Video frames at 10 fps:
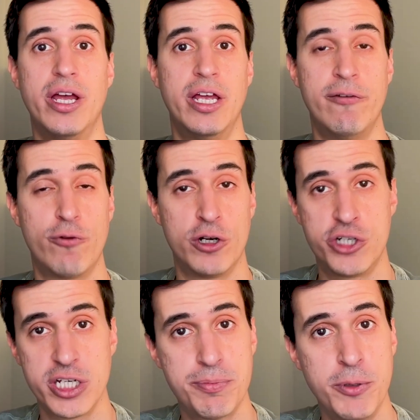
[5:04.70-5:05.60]
if you're
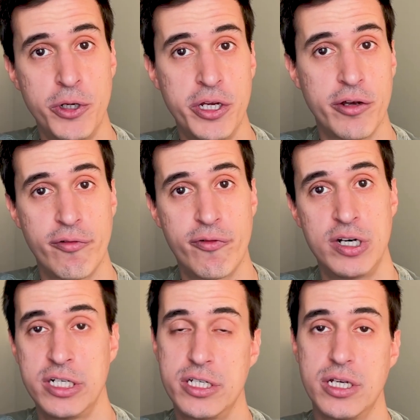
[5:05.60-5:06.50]
just building your
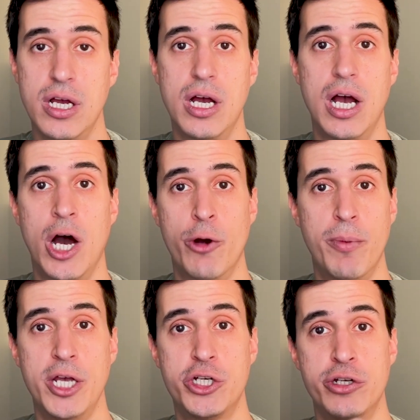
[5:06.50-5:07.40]
first
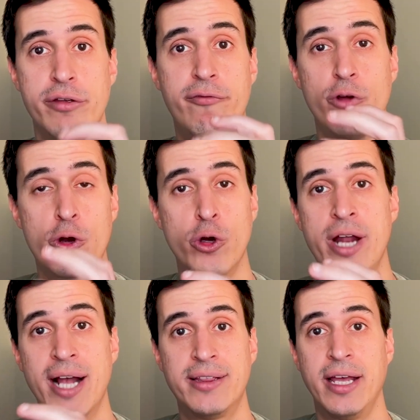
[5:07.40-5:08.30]
automation, if you're
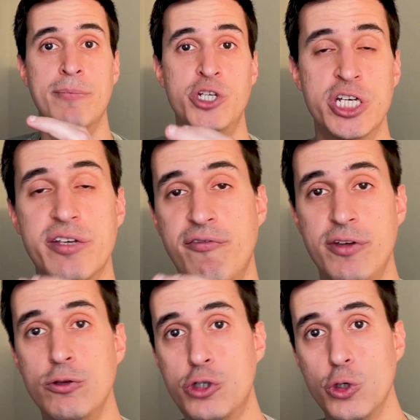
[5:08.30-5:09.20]
connecting just a
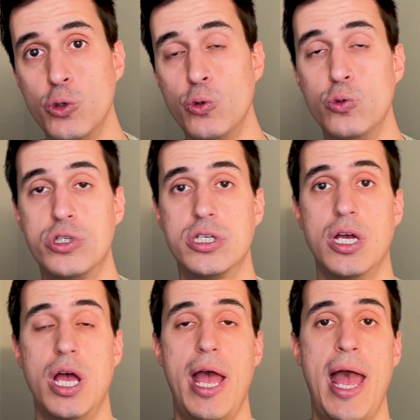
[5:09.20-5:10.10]
few tools
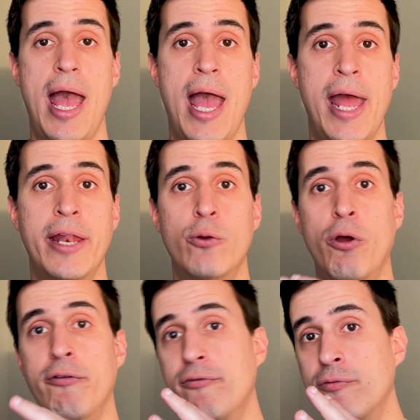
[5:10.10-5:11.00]
and
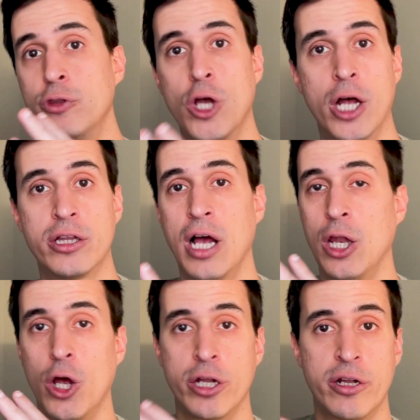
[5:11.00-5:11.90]
with not a
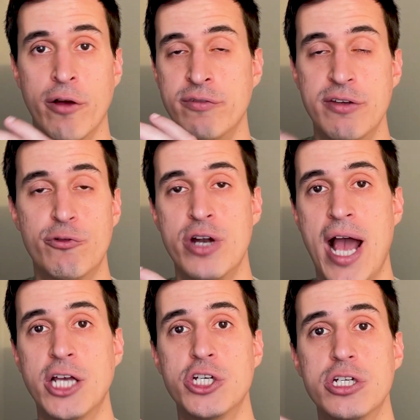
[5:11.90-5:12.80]
lot of different
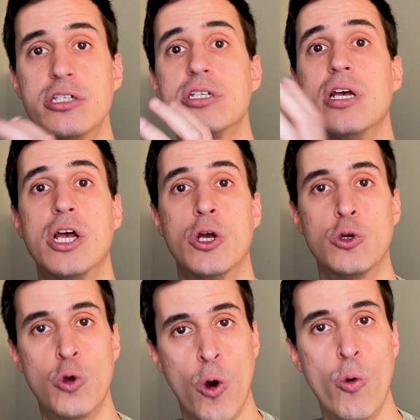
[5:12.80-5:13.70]
actions,
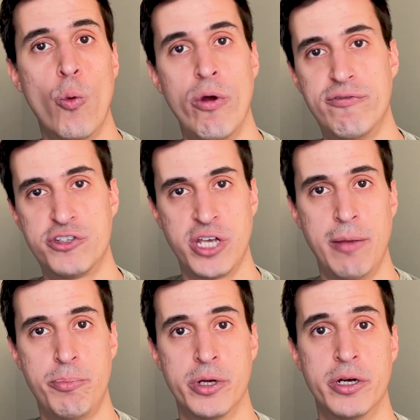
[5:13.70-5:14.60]
go with
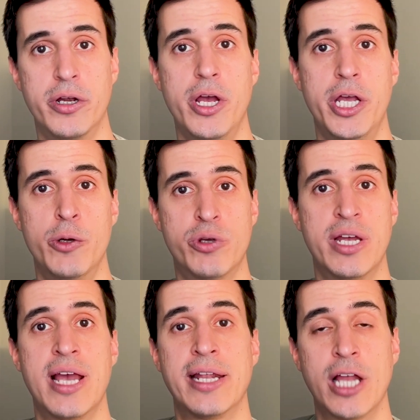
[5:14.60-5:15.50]
Zapier. You can
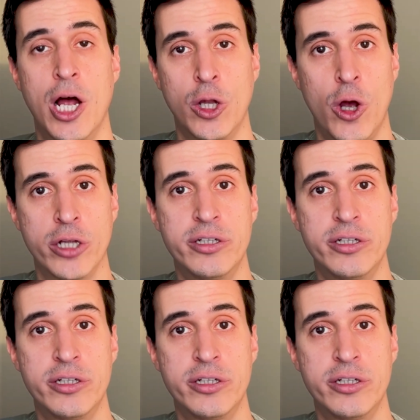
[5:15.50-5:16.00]
get a lot